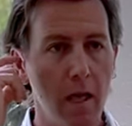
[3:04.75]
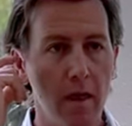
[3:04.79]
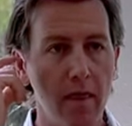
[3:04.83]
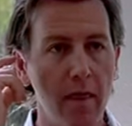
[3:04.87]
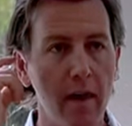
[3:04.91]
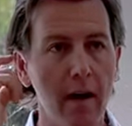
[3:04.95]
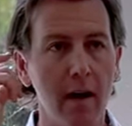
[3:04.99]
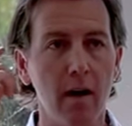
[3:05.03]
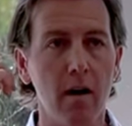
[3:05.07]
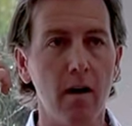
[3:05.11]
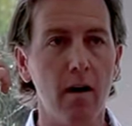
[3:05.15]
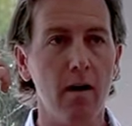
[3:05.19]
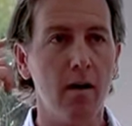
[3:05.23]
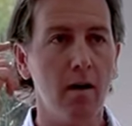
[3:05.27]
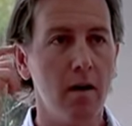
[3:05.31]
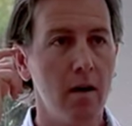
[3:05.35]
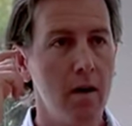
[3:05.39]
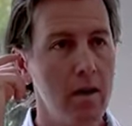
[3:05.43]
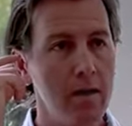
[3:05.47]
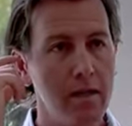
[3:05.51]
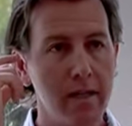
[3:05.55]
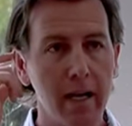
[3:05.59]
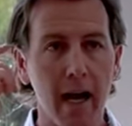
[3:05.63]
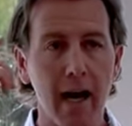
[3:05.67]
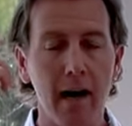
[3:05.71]
their
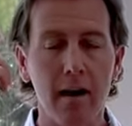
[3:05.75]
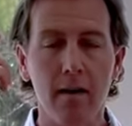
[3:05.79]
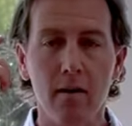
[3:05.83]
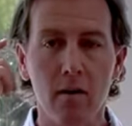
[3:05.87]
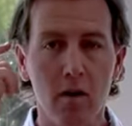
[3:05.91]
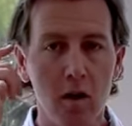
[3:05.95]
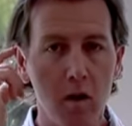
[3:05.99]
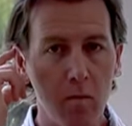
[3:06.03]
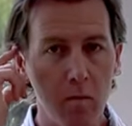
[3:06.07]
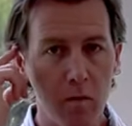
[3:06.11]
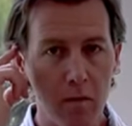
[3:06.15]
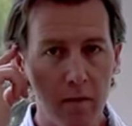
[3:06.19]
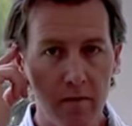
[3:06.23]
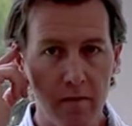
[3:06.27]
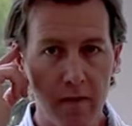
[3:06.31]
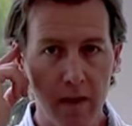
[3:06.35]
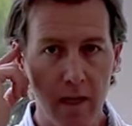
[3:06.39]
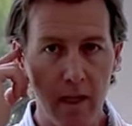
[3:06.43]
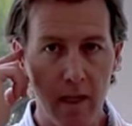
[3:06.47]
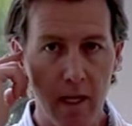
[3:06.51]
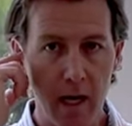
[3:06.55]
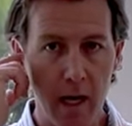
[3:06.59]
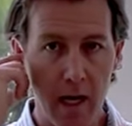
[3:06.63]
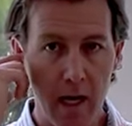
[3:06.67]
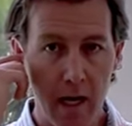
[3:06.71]
townhome or
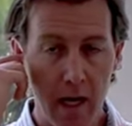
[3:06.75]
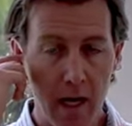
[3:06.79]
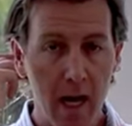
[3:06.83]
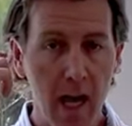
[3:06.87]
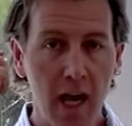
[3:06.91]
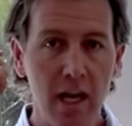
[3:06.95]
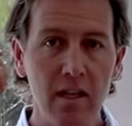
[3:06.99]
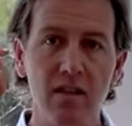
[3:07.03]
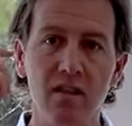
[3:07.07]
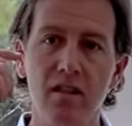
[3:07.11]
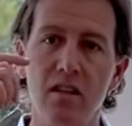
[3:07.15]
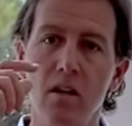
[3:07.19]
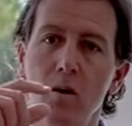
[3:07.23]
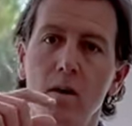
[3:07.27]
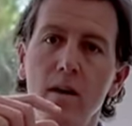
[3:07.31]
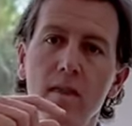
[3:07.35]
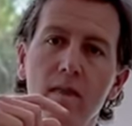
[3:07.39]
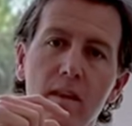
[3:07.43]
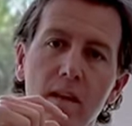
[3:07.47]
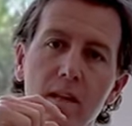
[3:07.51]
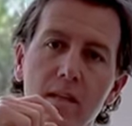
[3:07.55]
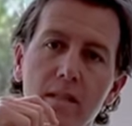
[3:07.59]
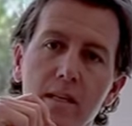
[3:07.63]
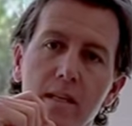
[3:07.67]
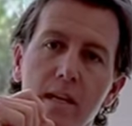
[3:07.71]
villa. And so
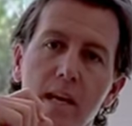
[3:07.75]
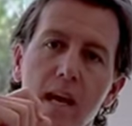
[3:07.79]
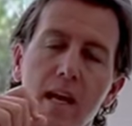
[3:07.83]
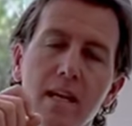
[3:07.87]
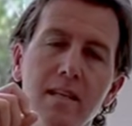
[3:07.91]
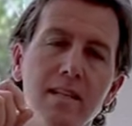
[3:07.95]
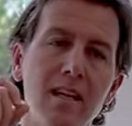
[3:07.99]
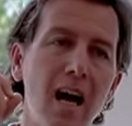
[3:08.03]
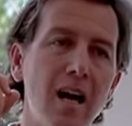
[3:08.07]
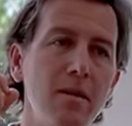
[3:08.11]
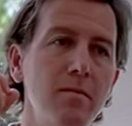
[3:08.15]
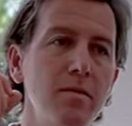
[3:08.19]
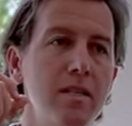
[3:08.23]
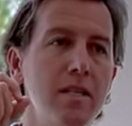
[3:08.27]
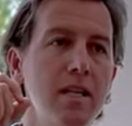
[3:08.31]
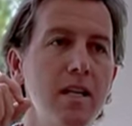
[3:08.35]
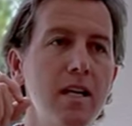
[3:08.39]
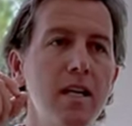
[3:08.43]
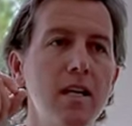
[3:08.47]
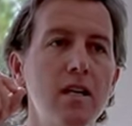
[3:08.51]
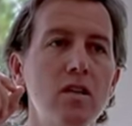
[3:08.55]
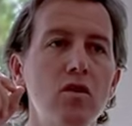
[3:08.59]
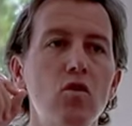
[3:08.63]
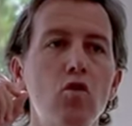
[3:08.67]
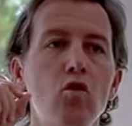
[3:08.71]
in this case, I'm
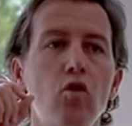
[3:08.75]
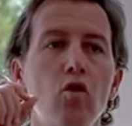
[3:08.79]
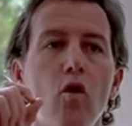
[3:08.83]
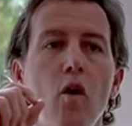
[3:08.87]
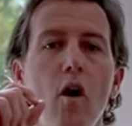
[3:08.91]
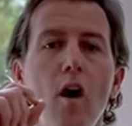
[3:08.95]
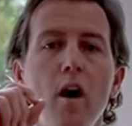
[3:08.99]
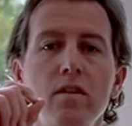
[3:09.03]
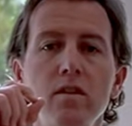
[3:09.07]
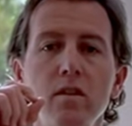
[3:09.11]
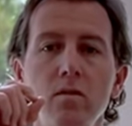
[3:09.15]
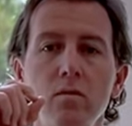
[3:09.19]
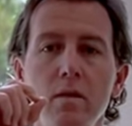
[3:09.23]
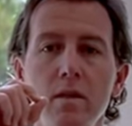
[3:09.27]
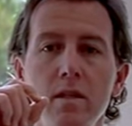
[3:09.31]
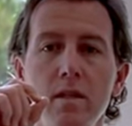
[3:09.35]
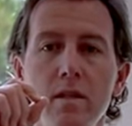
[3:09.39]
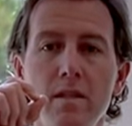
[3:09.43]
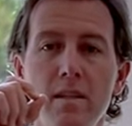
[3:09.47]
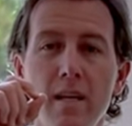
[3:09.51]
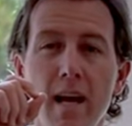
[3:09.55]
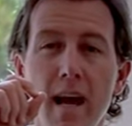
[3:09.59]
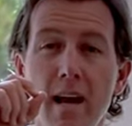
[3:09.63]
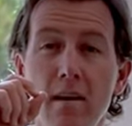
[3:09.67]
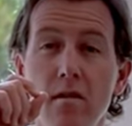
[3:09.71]
sitting in
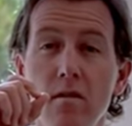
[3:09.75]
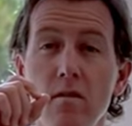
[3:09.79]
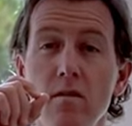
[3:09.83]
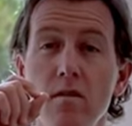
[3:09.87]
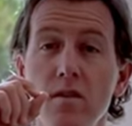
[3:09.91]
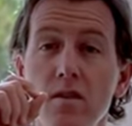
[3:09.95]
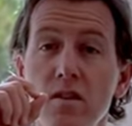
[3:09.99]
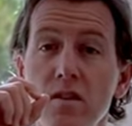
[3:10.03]
Crosswinds down on the